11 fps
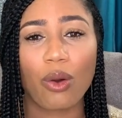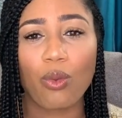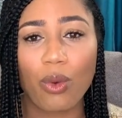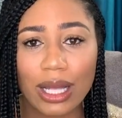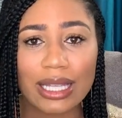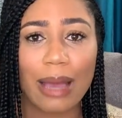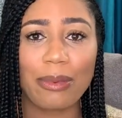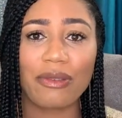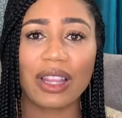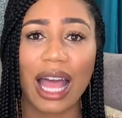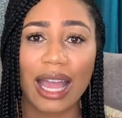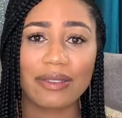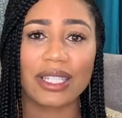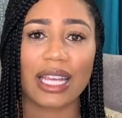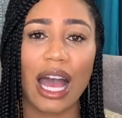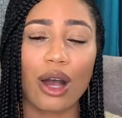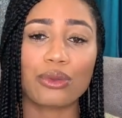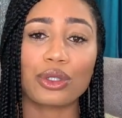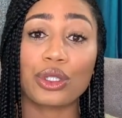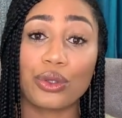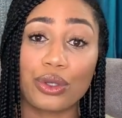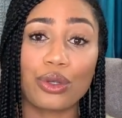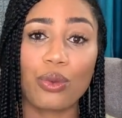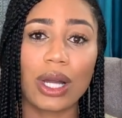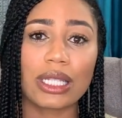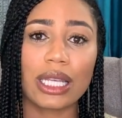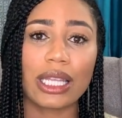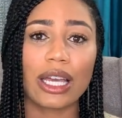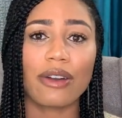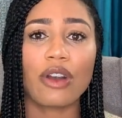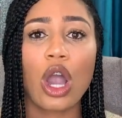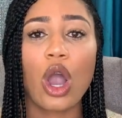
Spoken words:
What type of lifestyle do you want to live?